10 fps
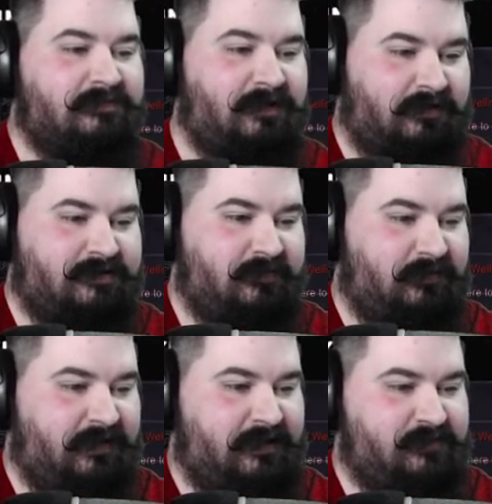Dark
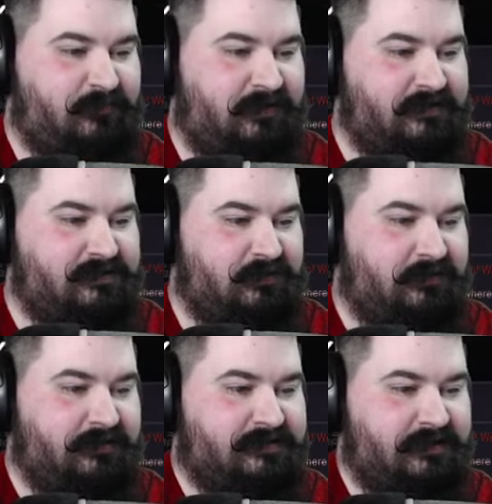Summon last boss
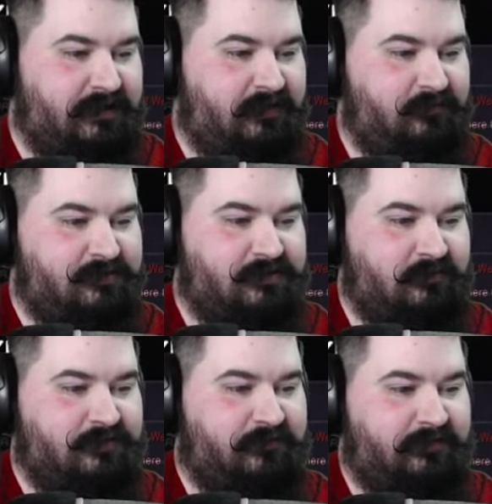during CM was so
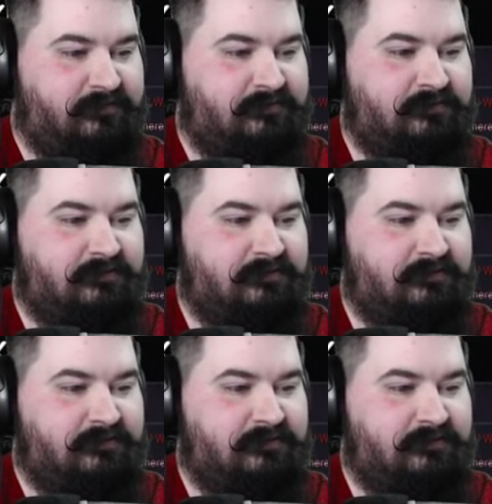much fun.